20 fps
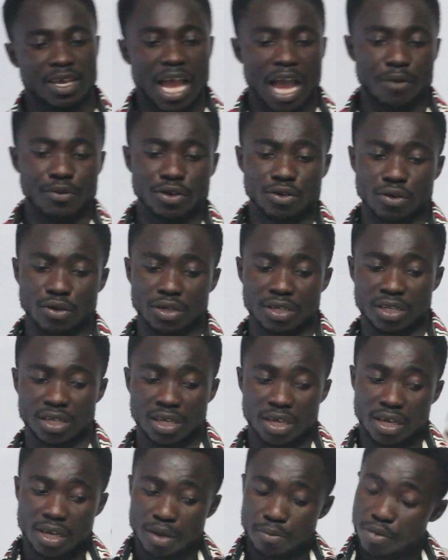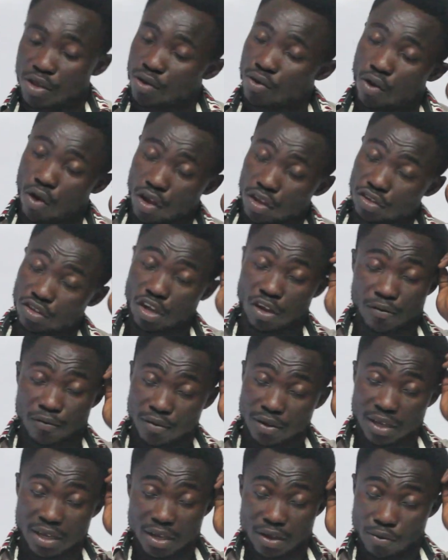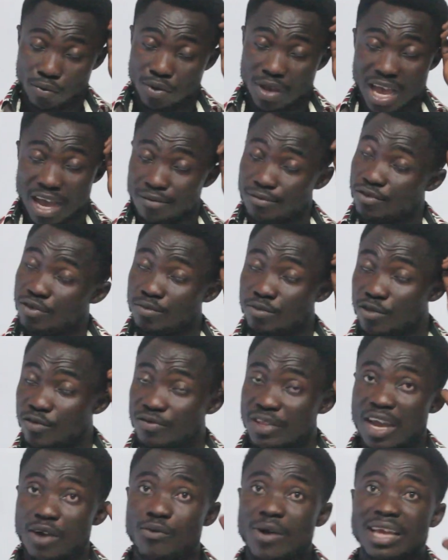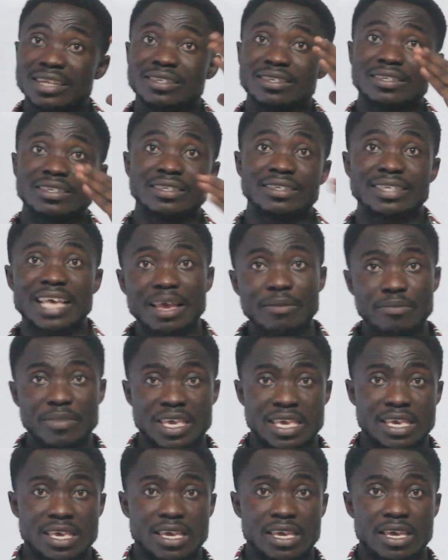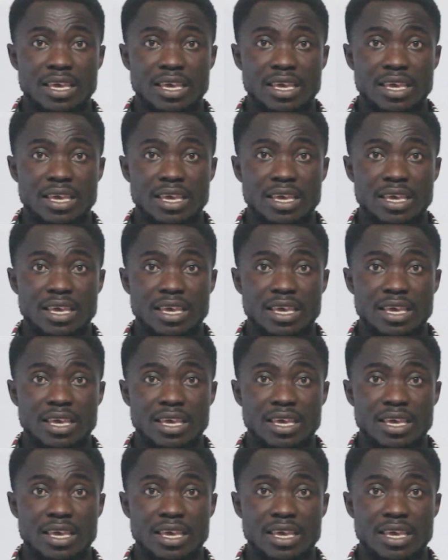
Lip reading: Are we good? Because of we have removed the word semi.